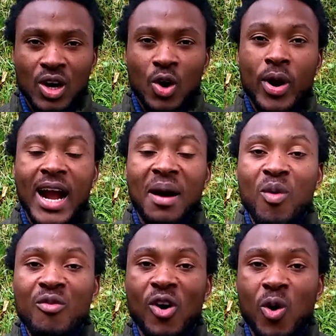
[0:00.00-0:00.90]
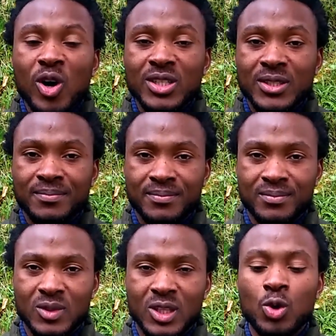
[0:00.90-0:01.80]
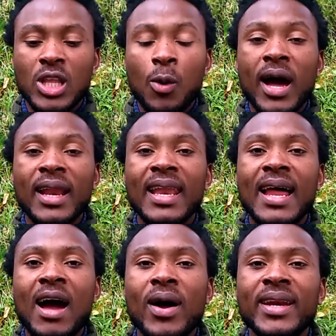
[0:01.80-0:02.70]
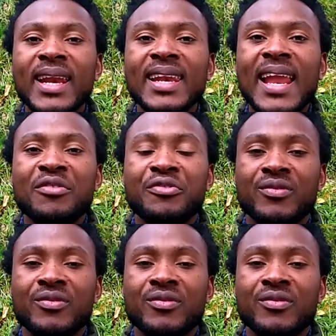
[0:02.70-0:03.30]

we can move forward with our daily life.